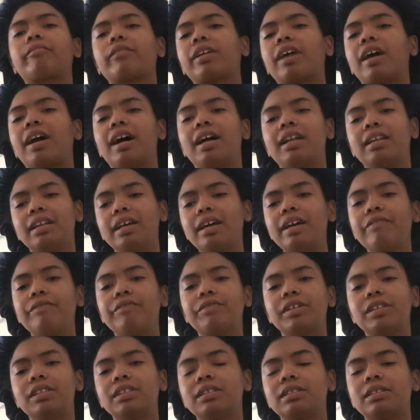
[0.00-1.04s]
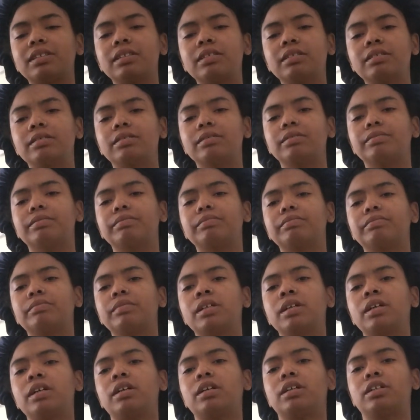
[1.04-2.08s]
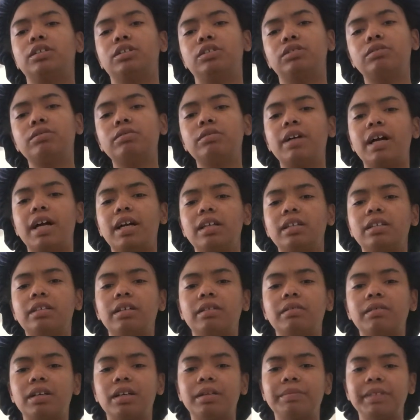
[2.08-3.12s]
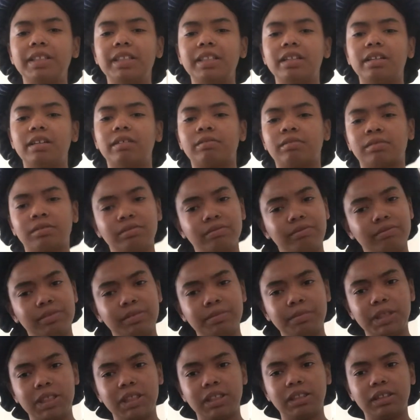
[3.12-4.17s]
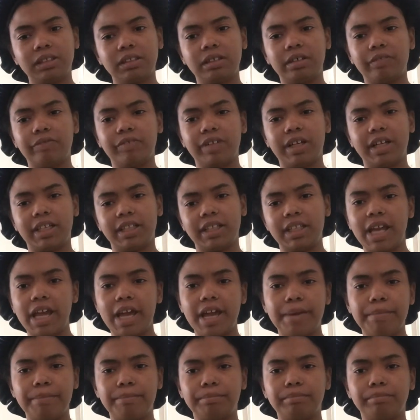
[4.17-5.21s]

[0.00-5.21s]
I left because dude had ended up coming in your room with me and stuff like that.